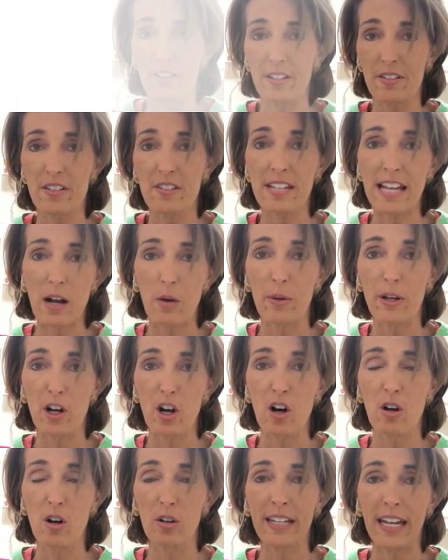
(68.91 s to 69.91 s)
This is how we
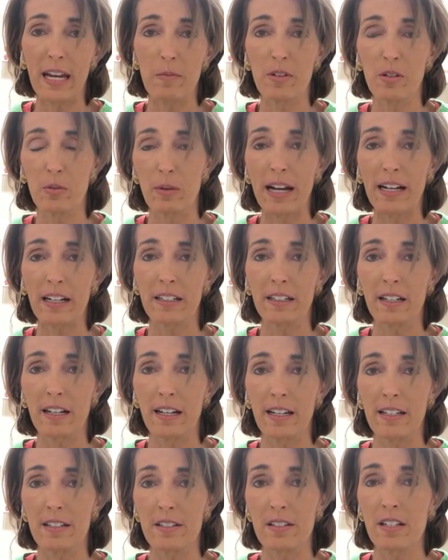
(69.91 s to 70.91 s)
all came to
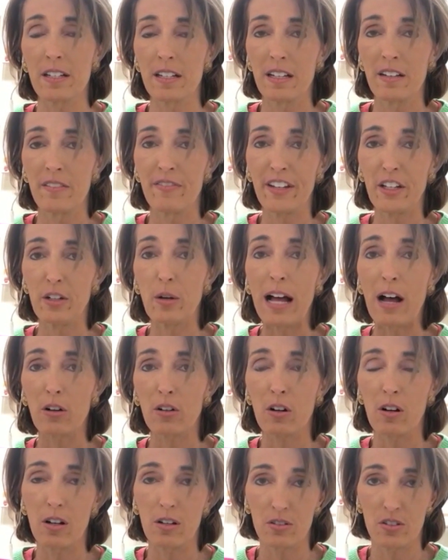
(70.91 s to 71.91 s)
recognize fetal
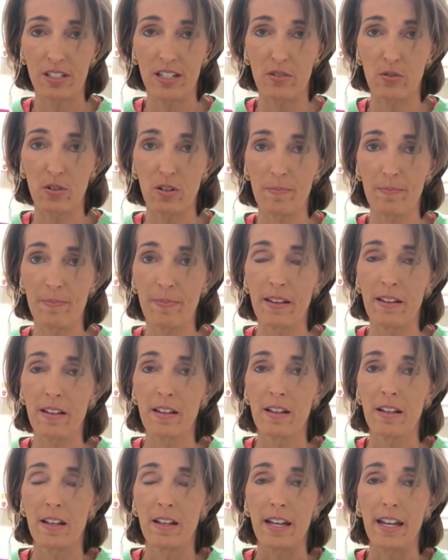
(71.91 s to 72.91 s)
alcohol syndrome
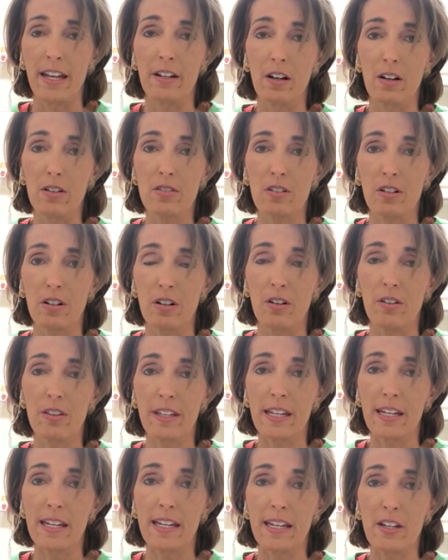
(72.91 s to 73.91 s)
and also
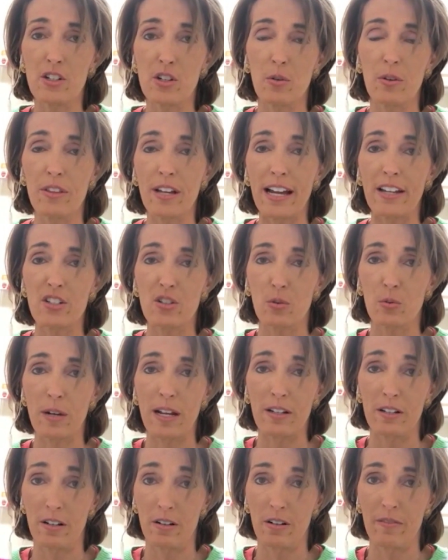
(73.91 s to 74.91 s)
the issue with
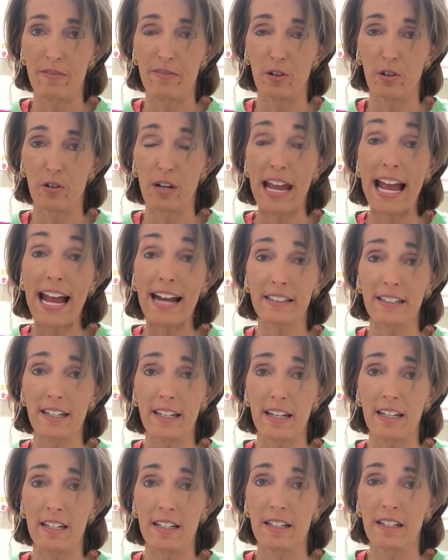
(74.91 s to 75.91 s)
isotretinoin for
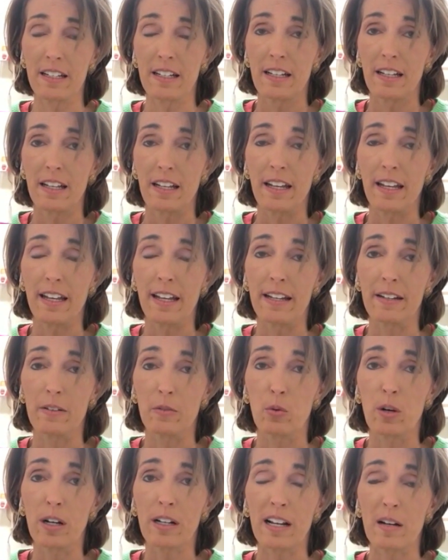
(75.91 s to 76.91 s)
acne and
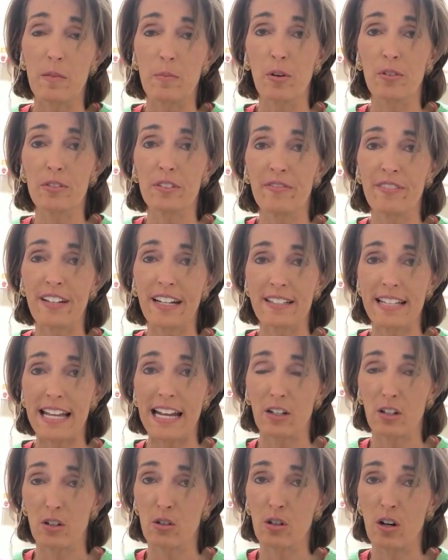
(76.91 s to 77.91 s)
what kind of birth defects
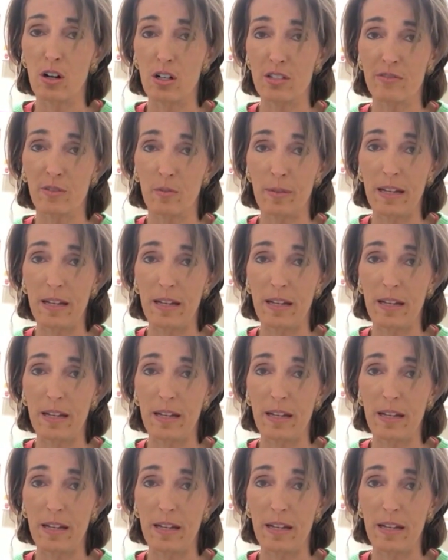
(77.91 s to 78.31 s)
that could cause for